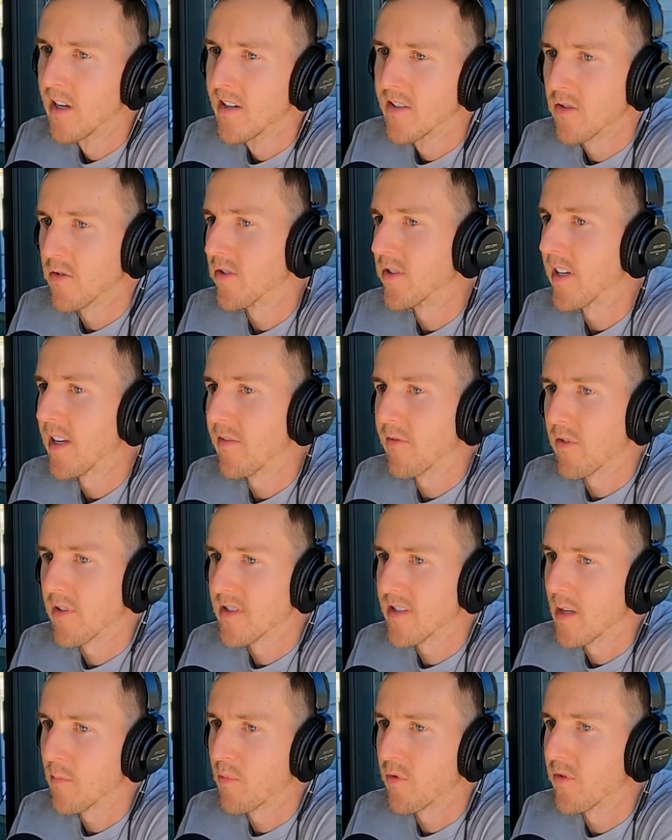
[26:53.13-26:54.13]
So say, for
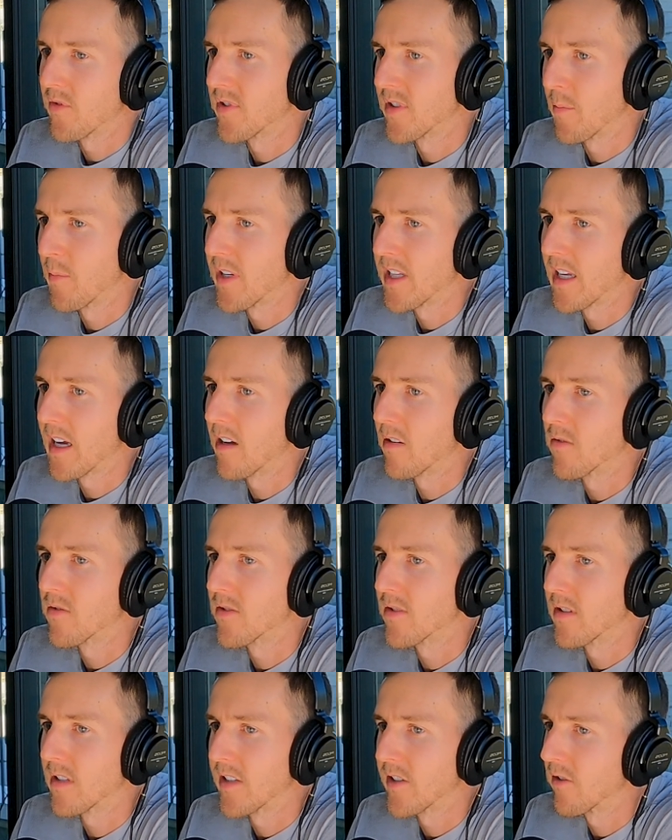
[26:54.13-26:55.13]
example, there's somebody
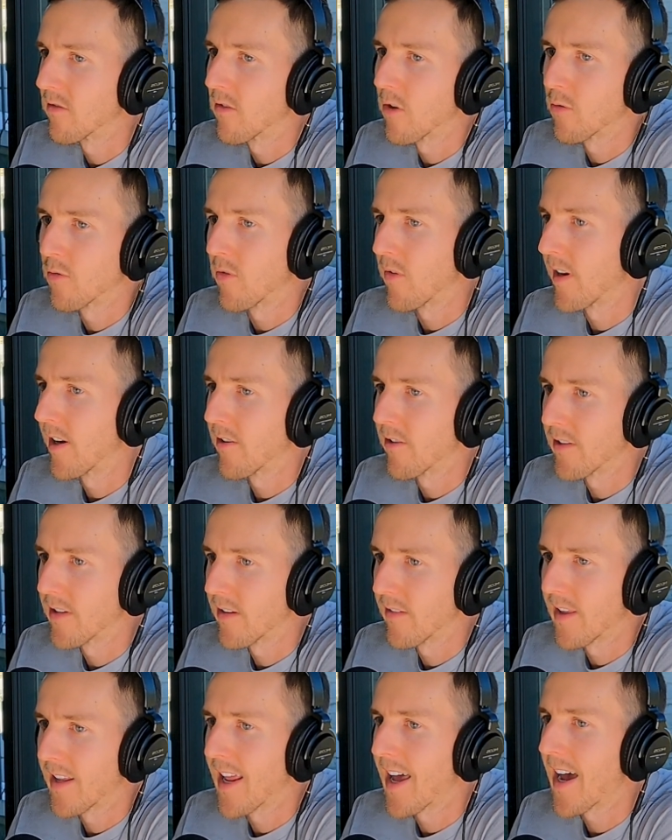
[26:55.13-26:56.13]
else in your local
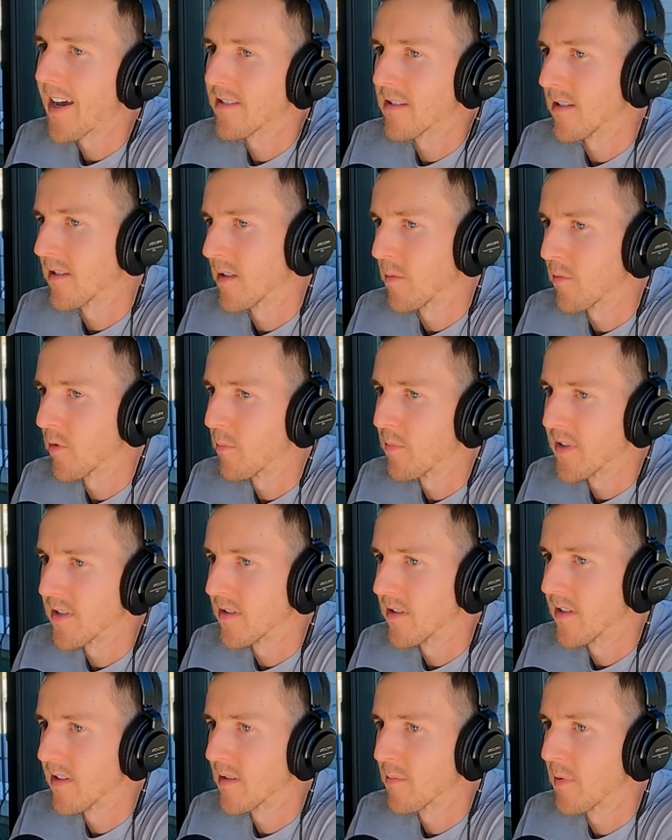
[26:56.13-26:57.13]
area that has a similar
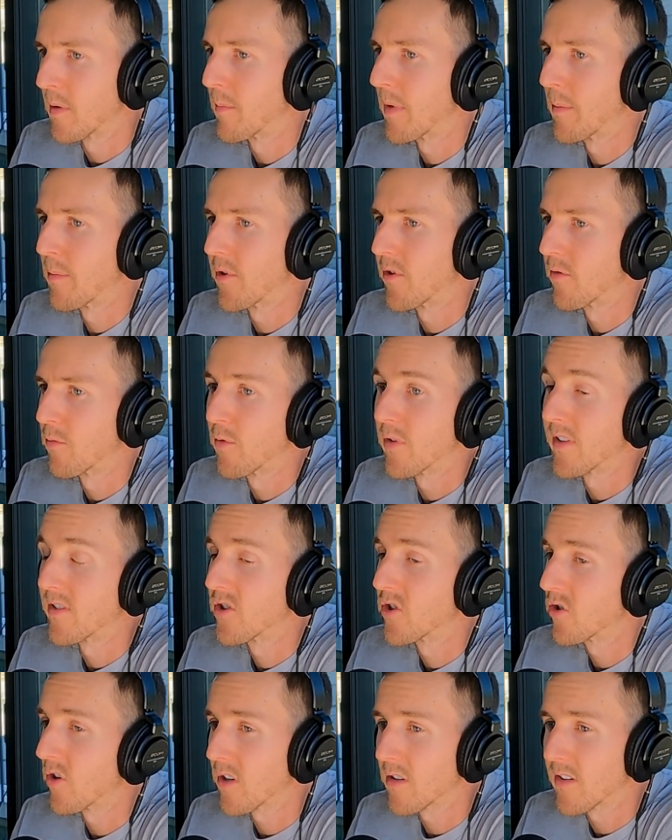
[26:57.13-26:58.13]
business, but maybe they're really
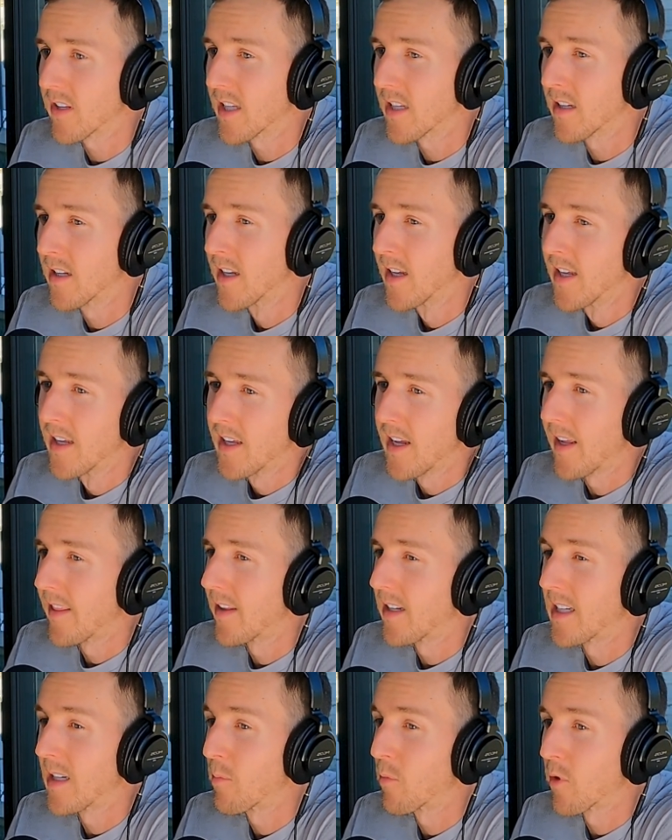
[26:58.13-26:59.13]
struggling and
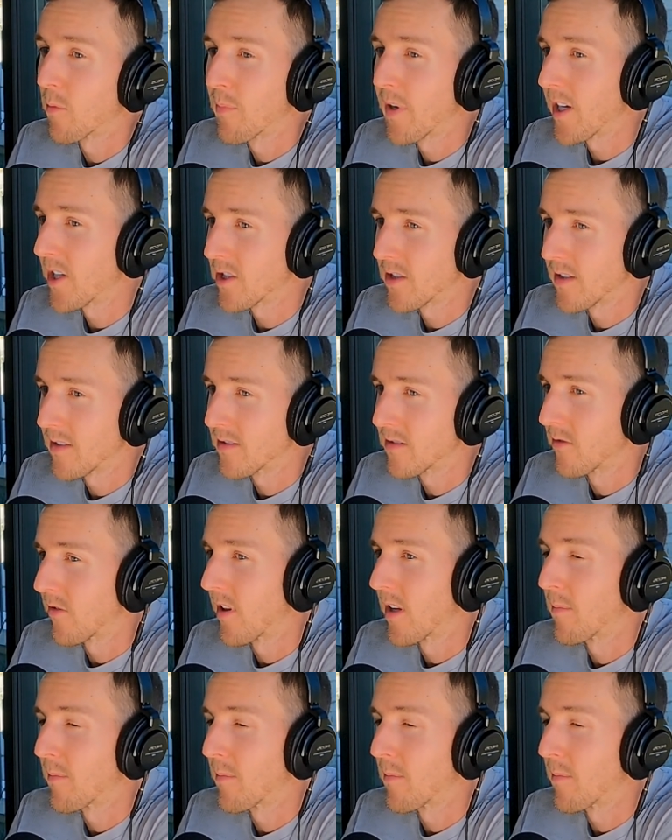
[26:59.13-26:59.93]
they need more patients or they